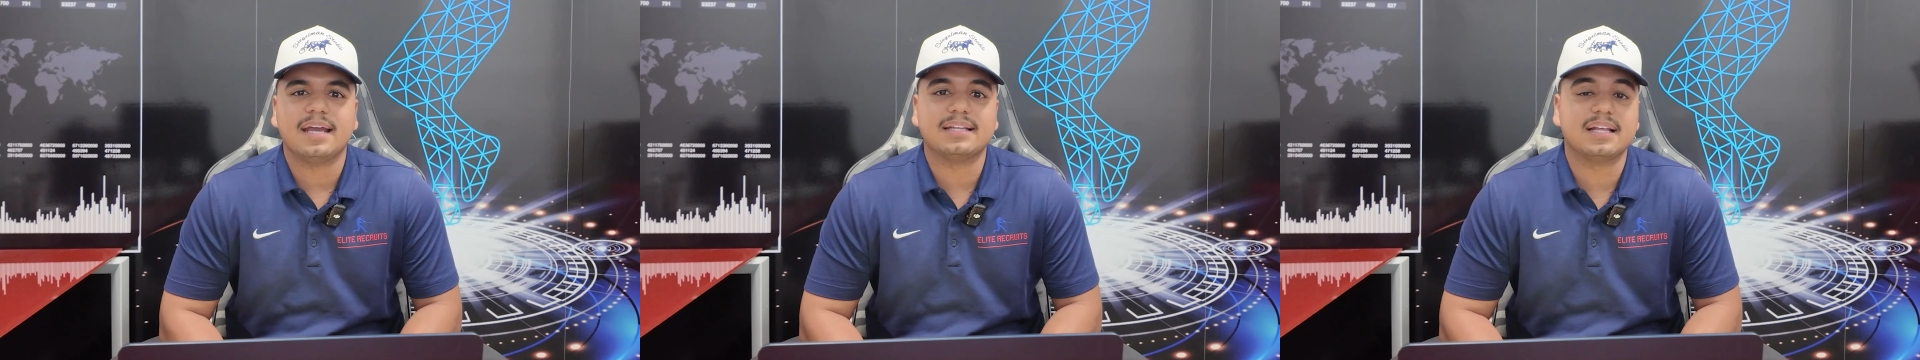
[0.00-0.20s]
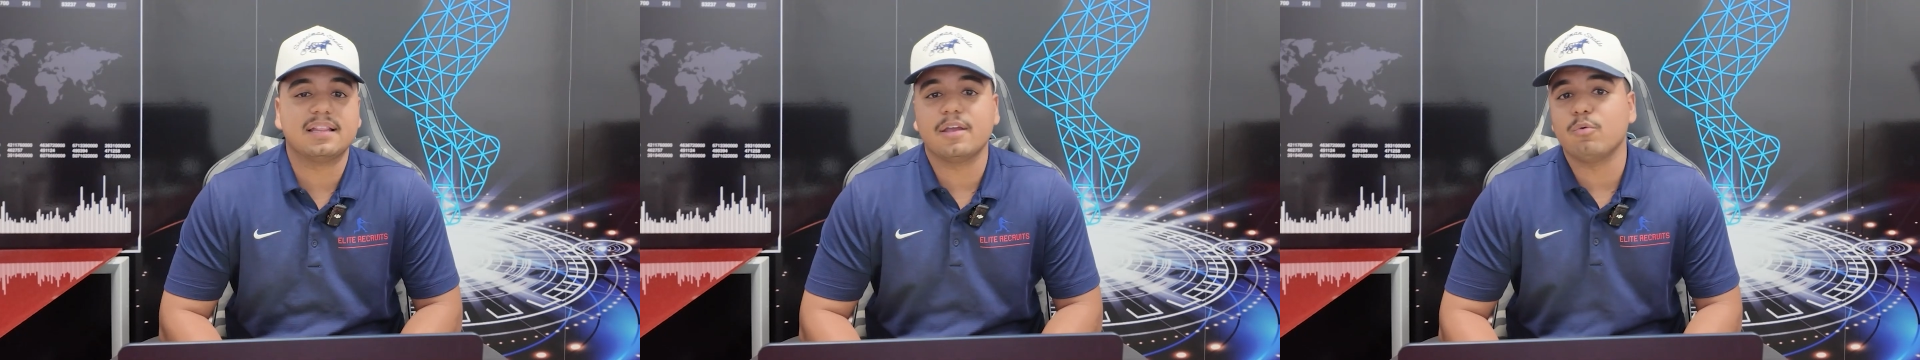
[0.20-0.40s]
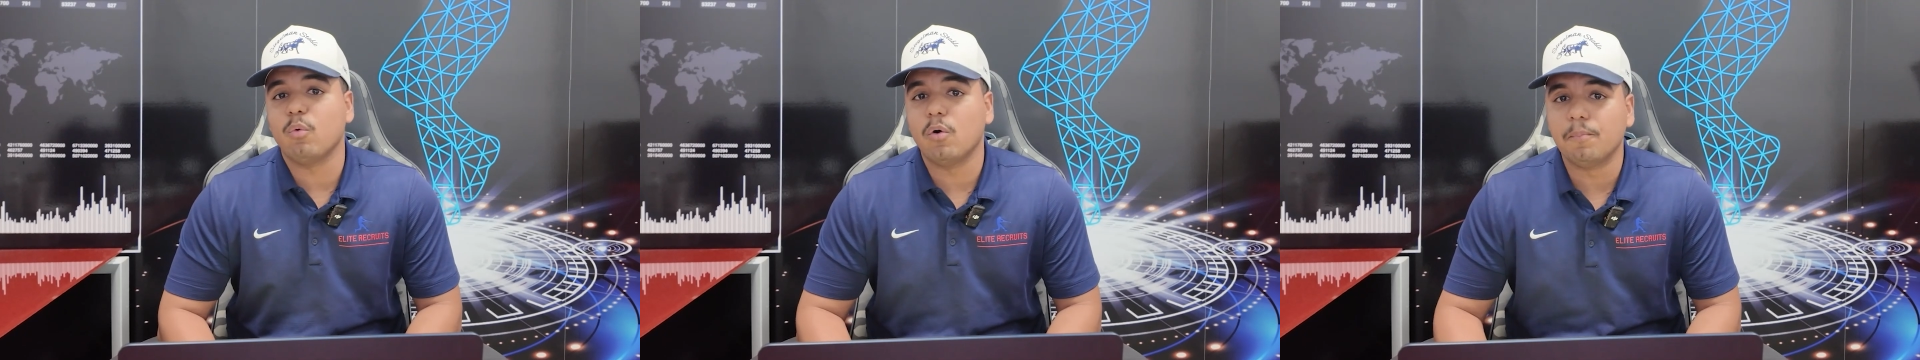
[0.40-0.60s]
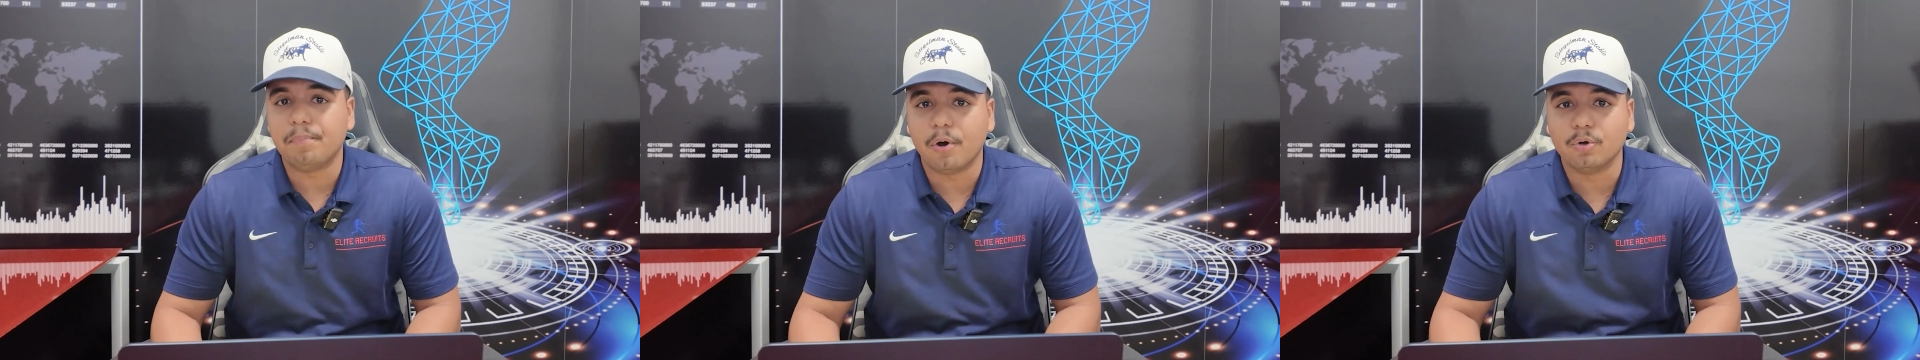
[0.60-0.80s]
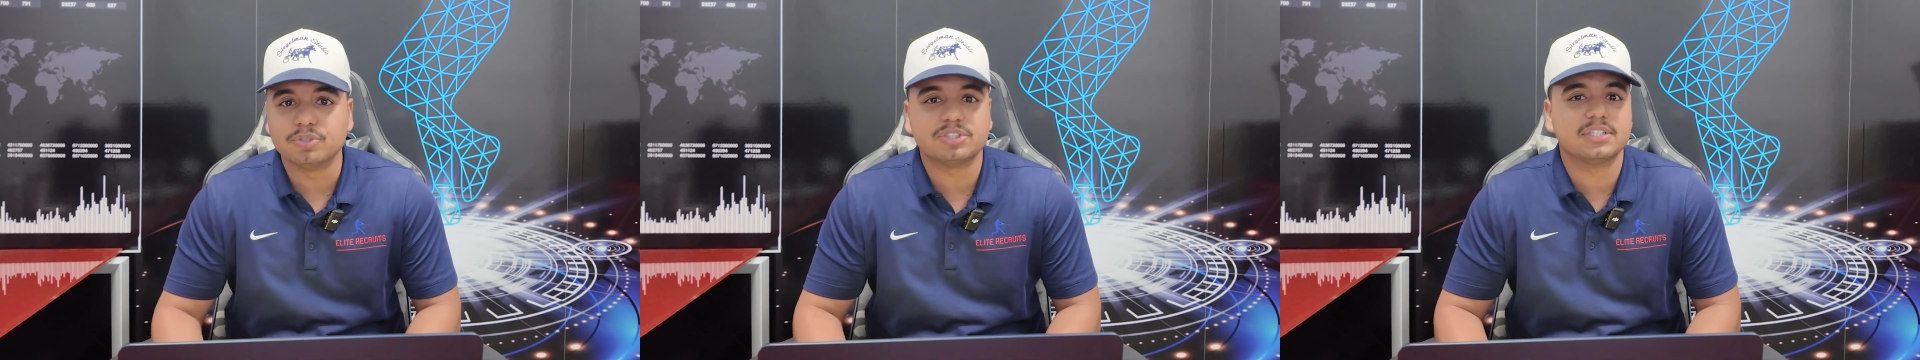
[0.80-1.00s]
and then they won't
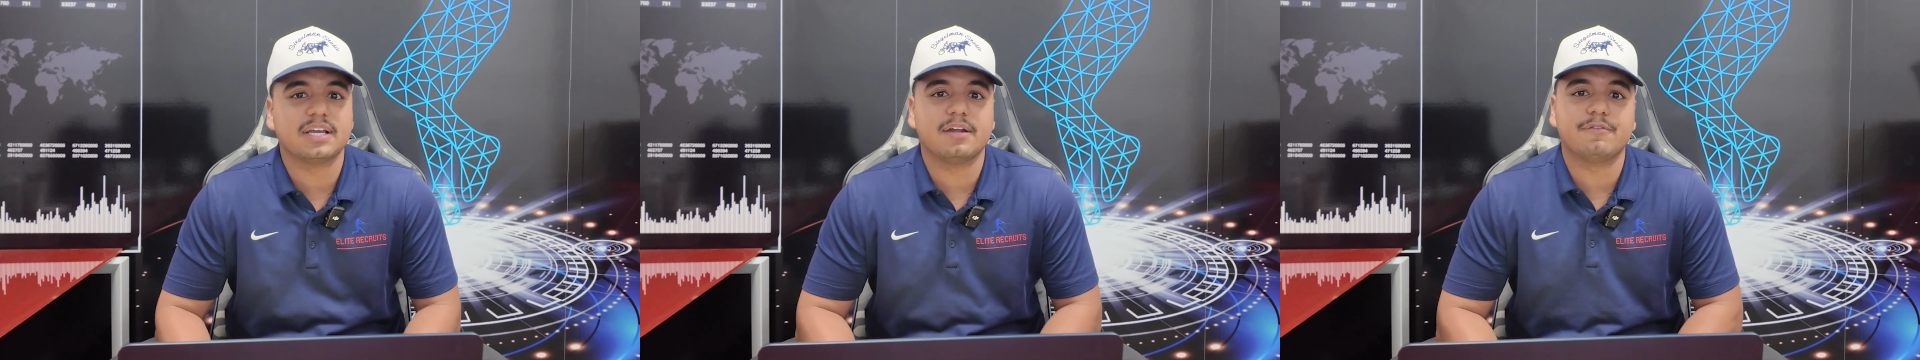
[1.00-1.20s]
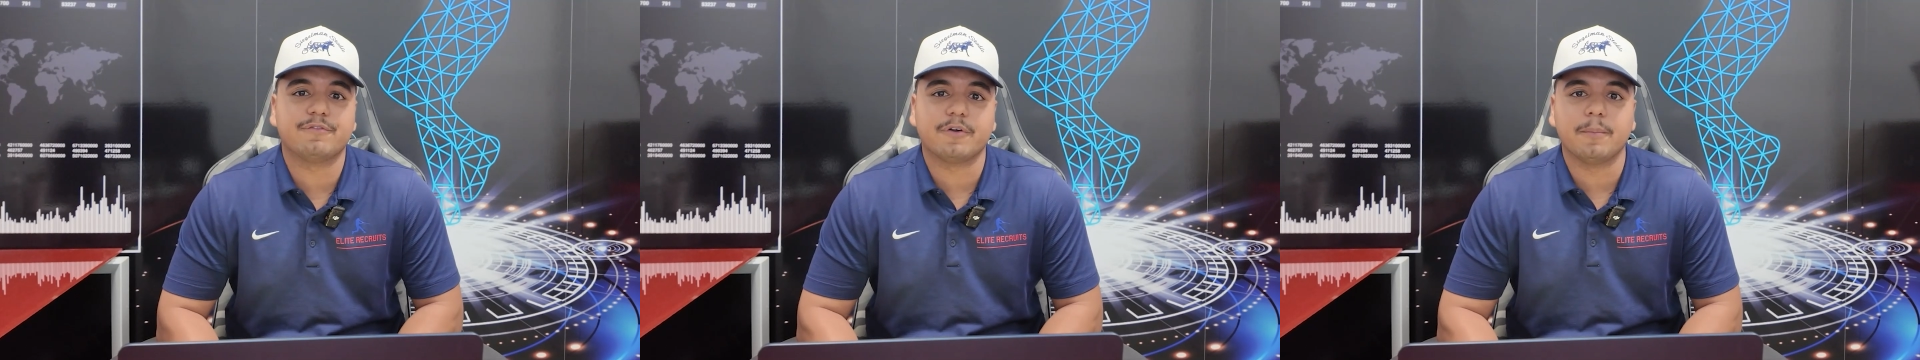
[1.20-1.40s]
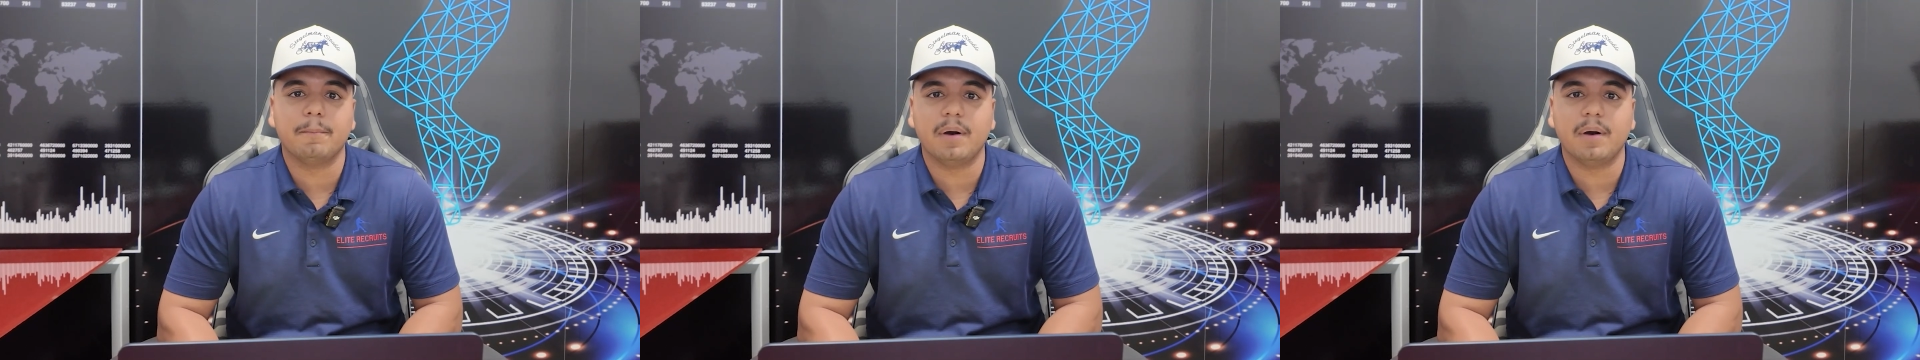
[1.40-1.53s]
post again for a